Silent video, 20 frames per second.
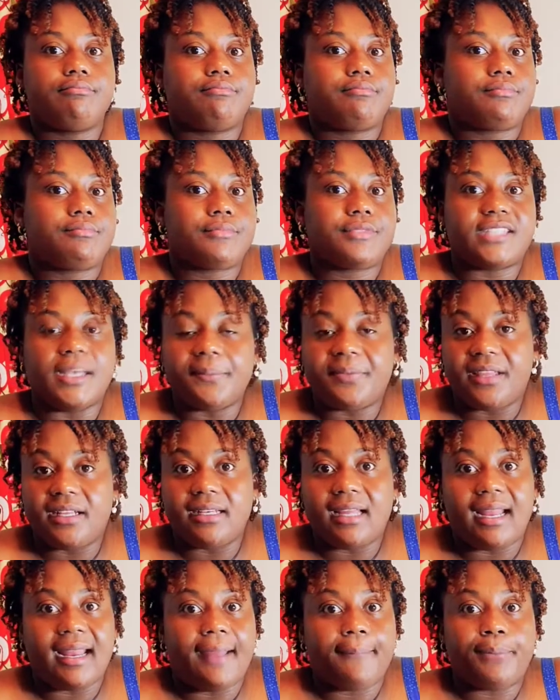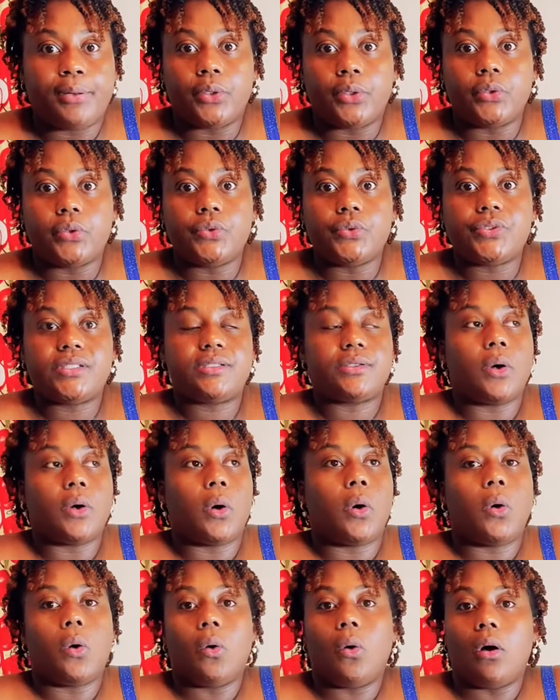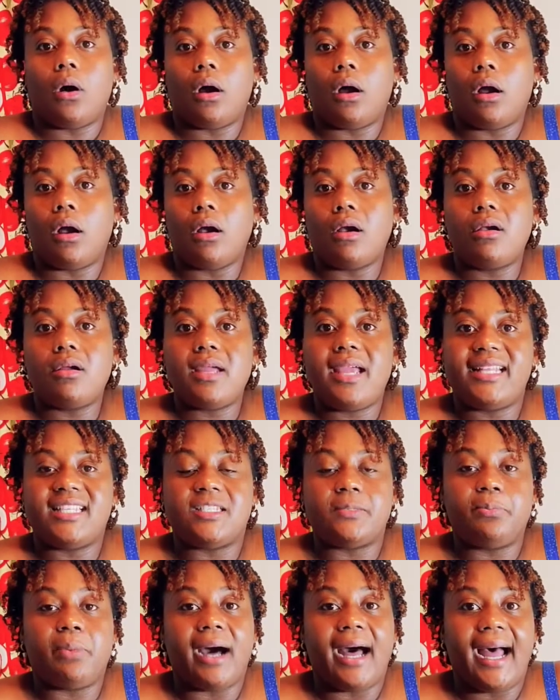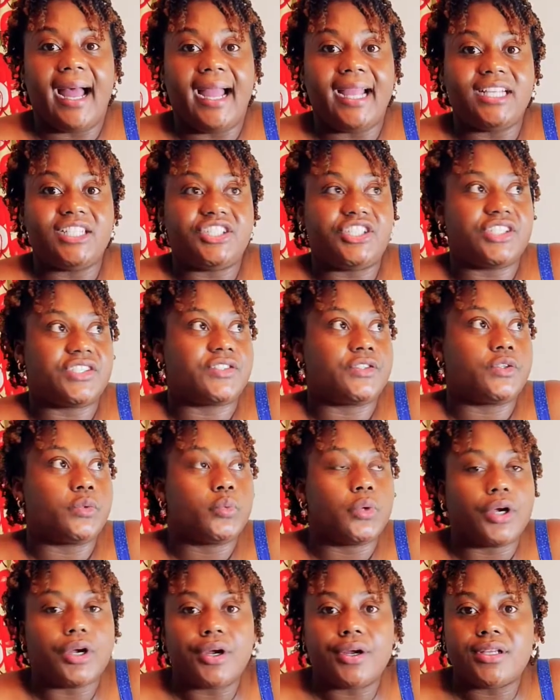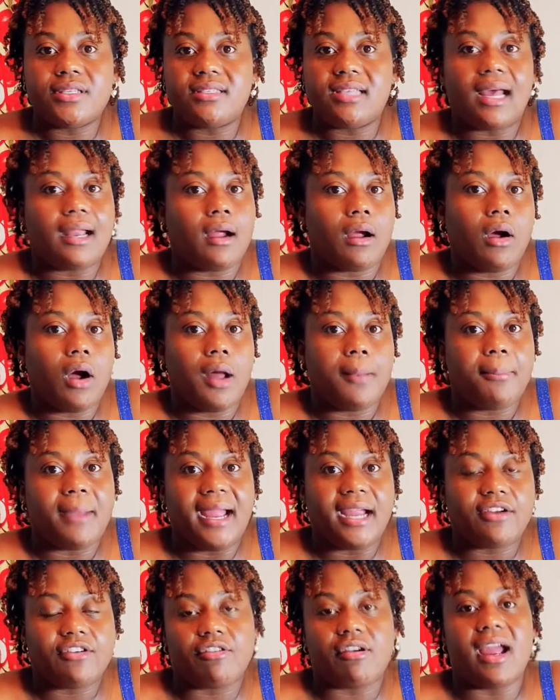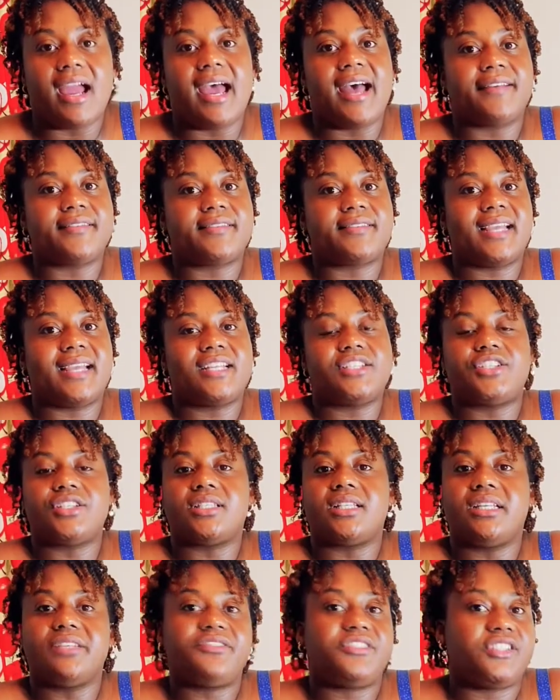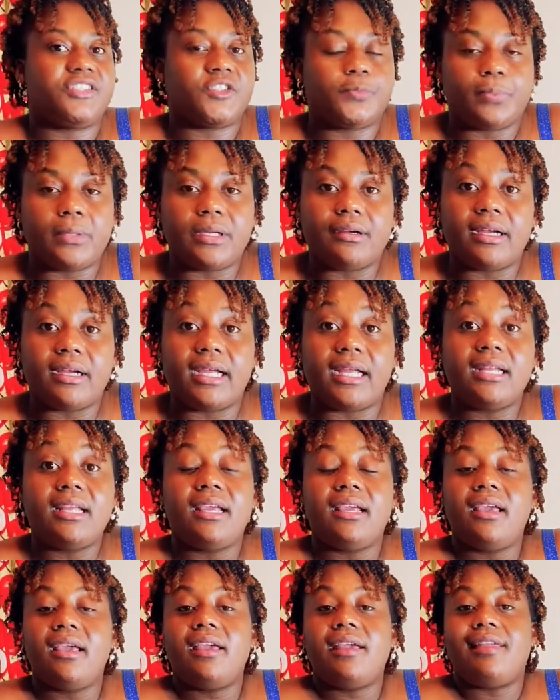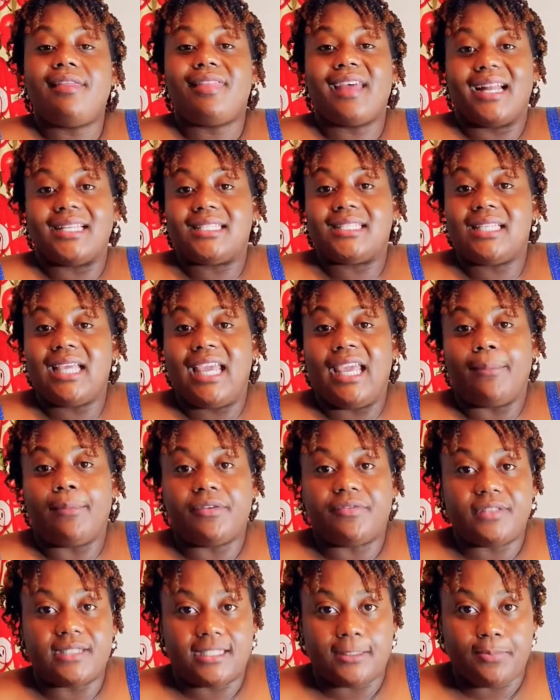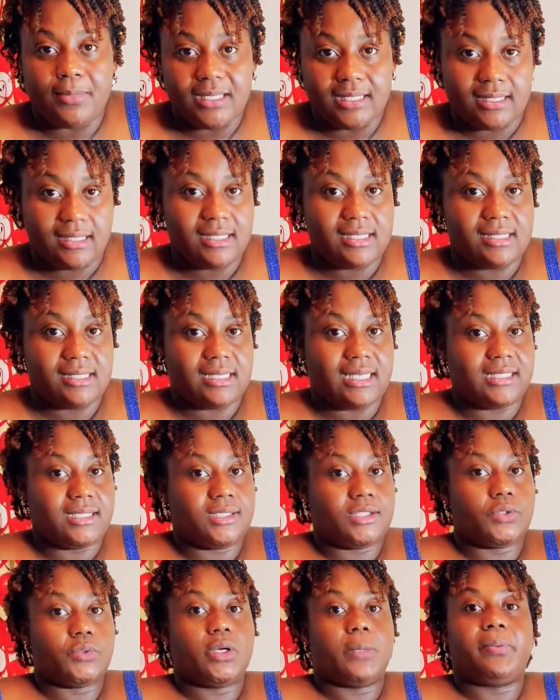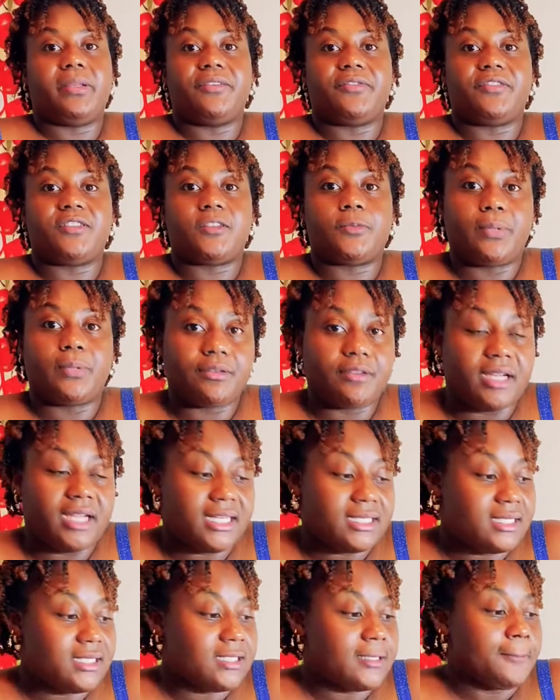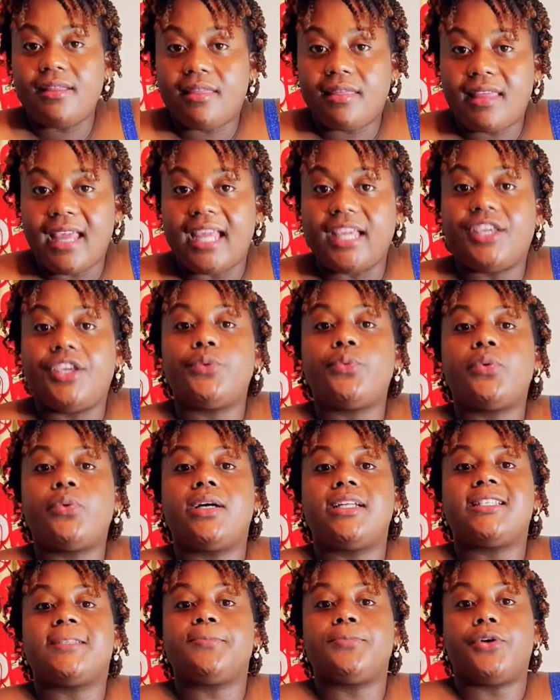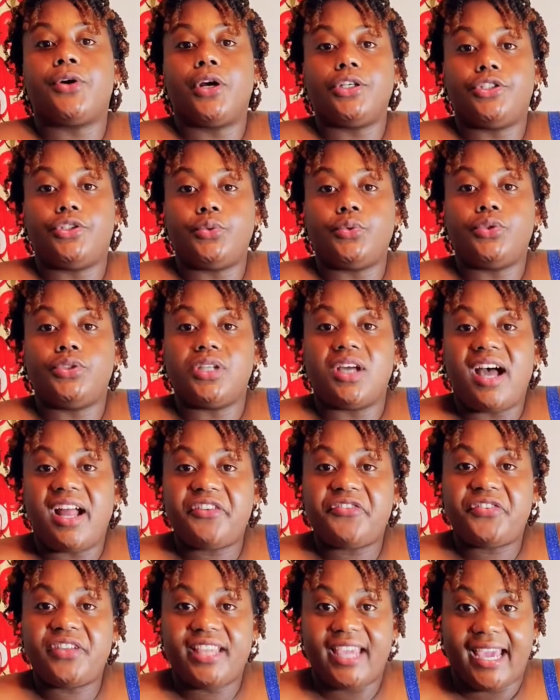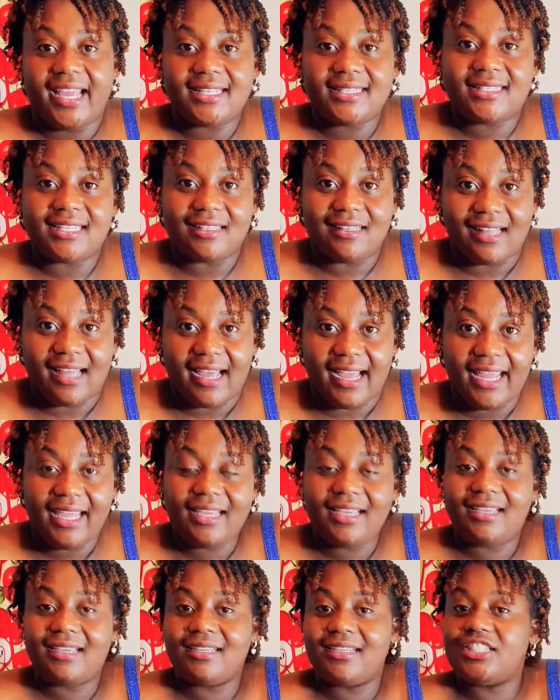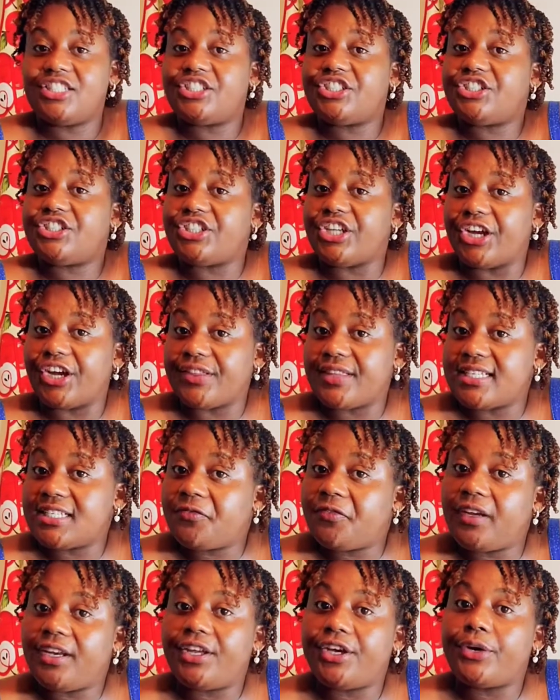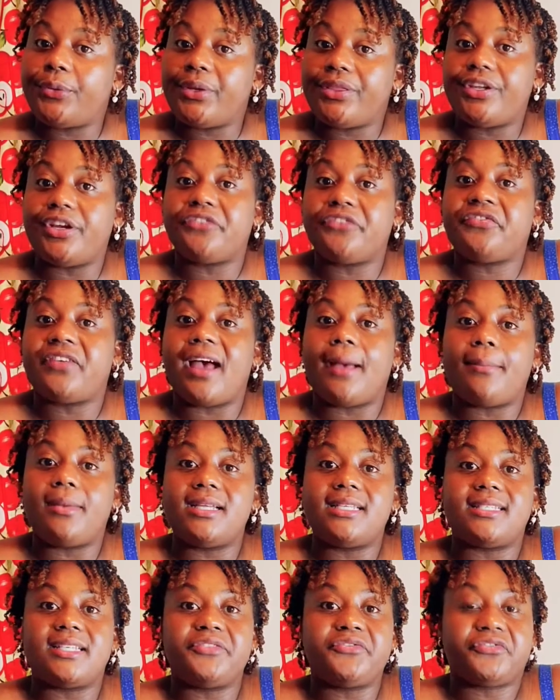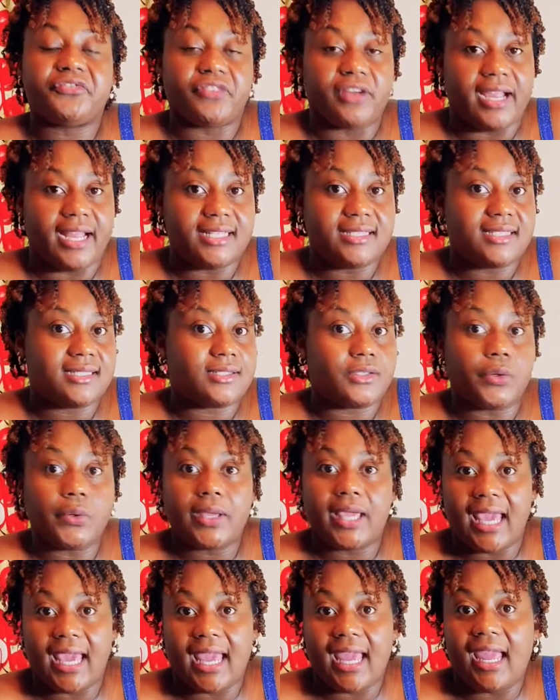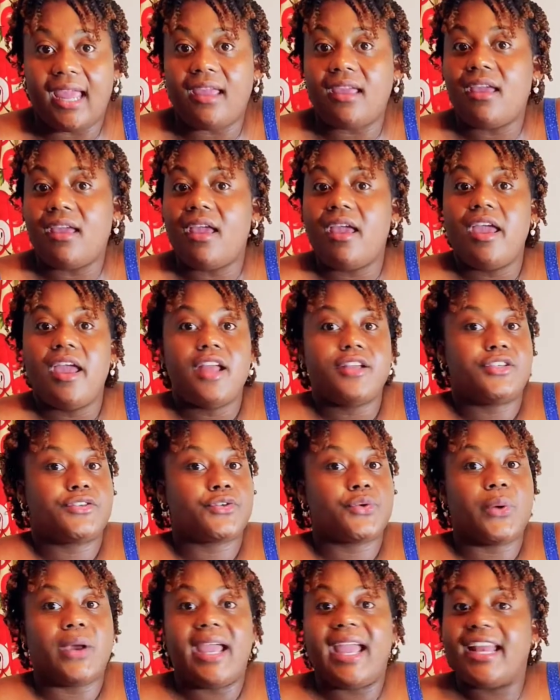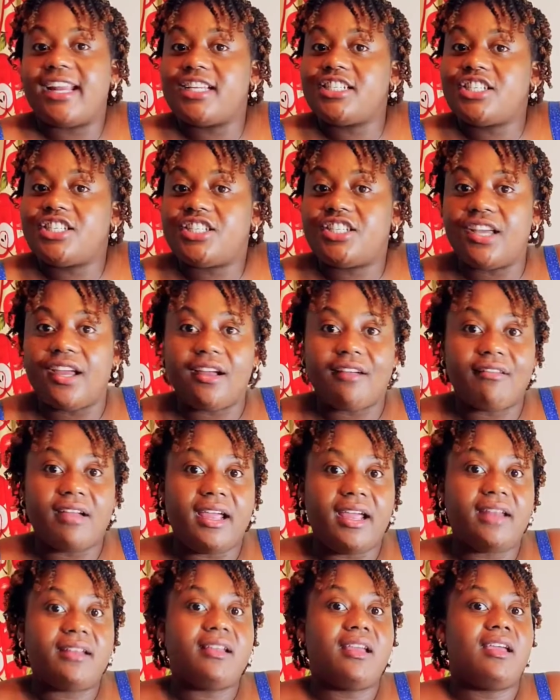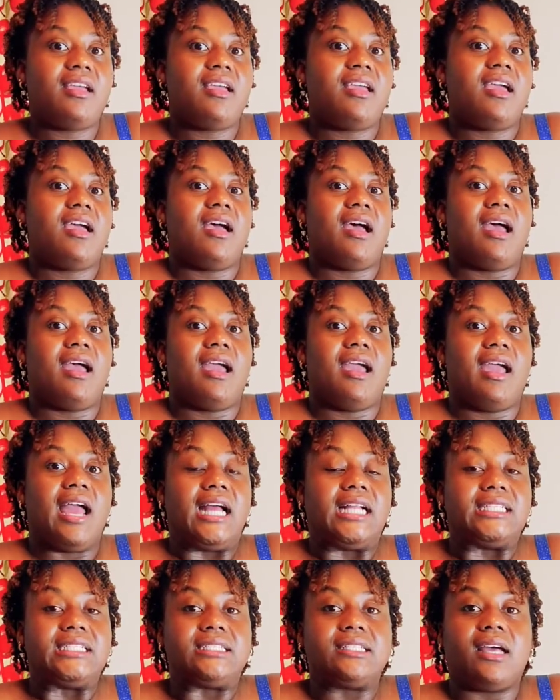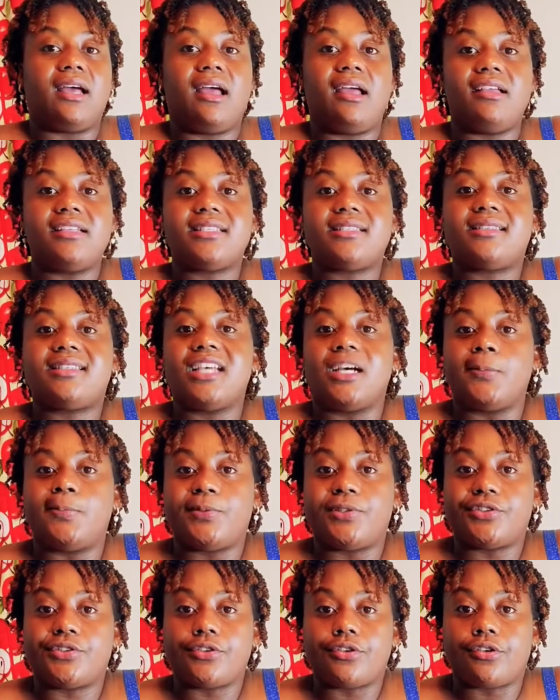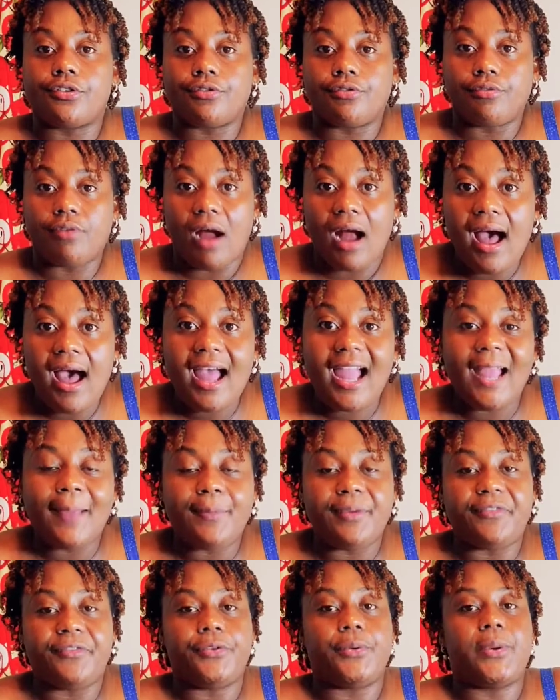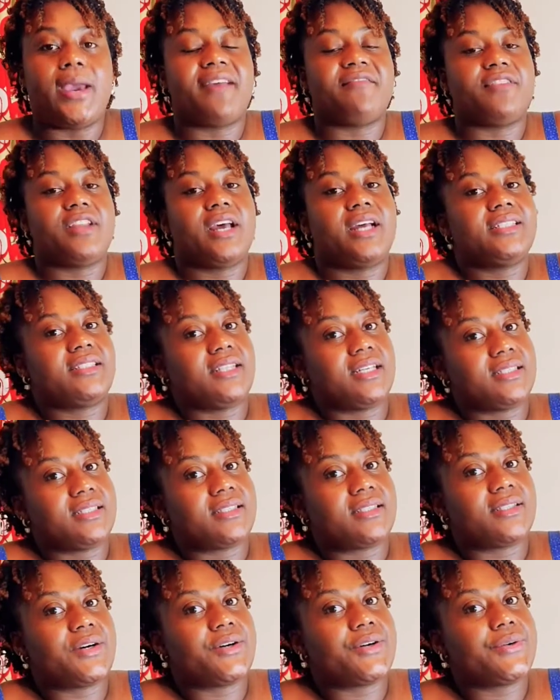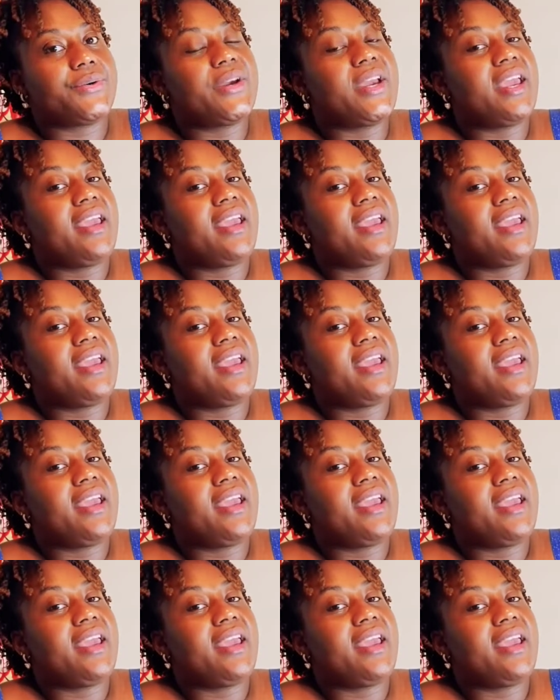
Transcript: something that I post, or it's by just the words that are on my crafts that just lifts your spirit. That's the aim of this business, is to uplift spirits. Thank you once more. Do not forget to like, share this video with your families and friends. It's okay. Just go ahead and share it, and subscribe if you have not done so.